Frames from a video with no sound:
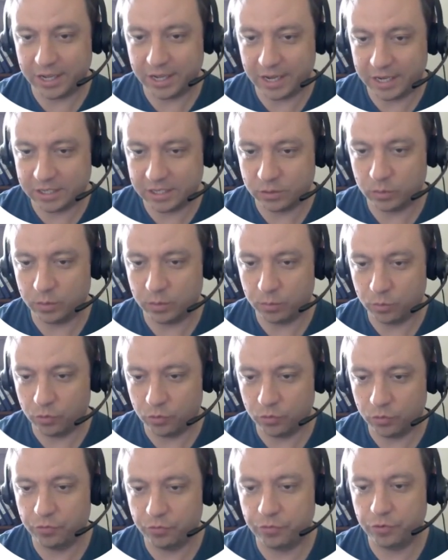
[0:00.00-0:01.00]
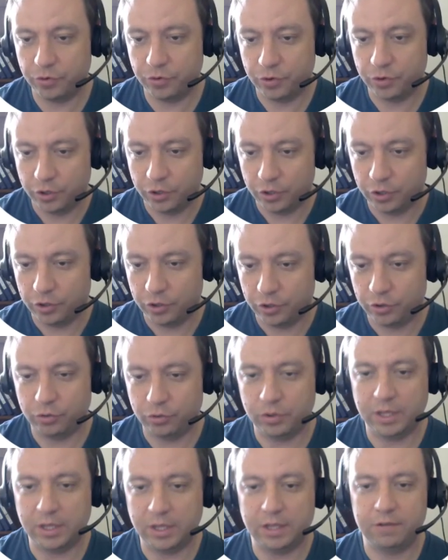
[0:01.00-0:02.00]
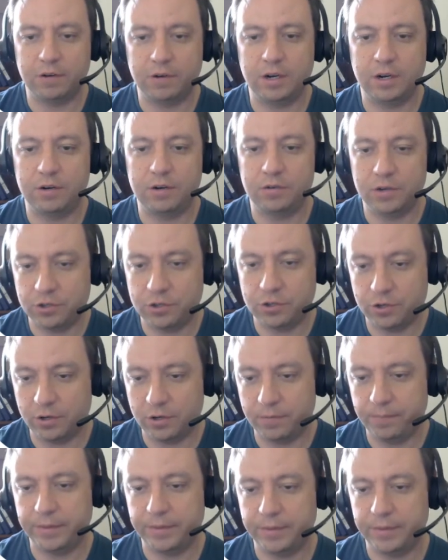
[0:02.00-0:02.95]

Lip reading: as we move to the infrared region.